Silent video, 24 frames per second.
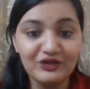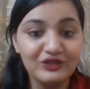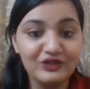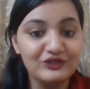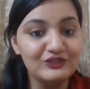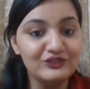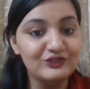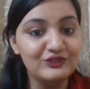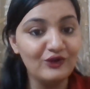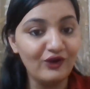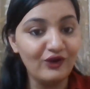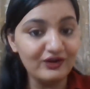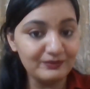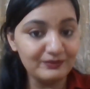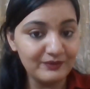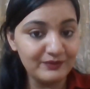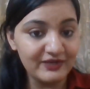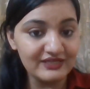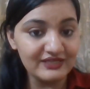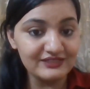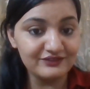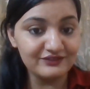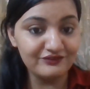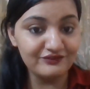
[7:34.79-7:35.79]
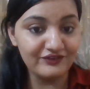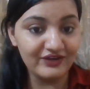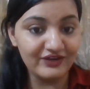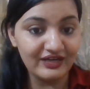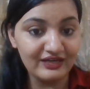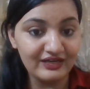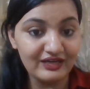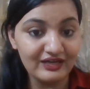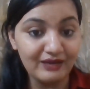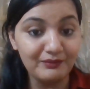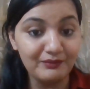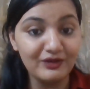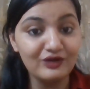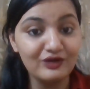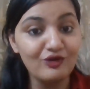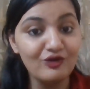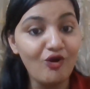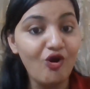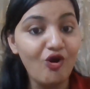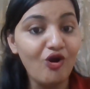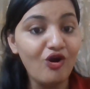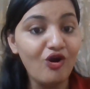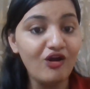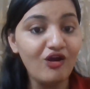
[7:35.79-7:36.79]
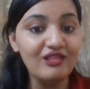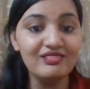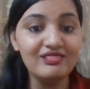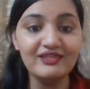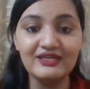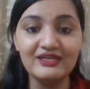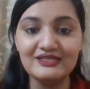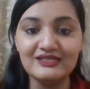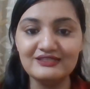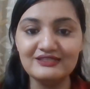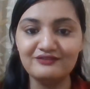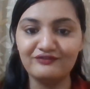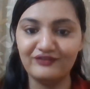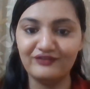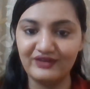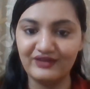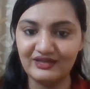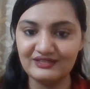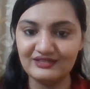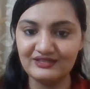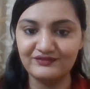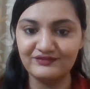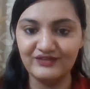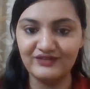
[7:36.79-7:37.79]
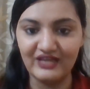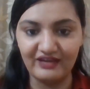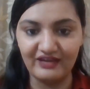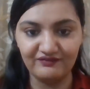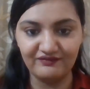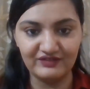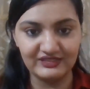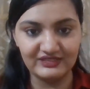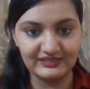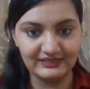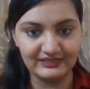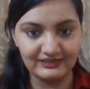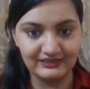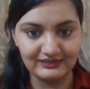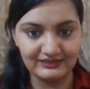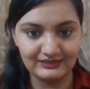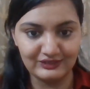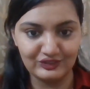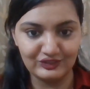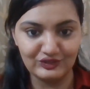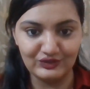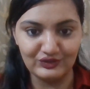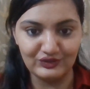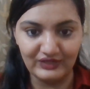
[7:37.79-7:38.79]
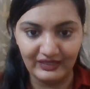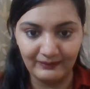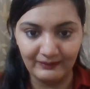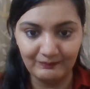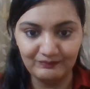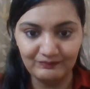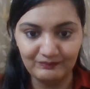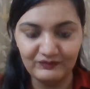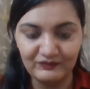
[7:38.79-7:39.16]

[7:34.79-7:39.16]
your best friend among all these friends we have discussed today.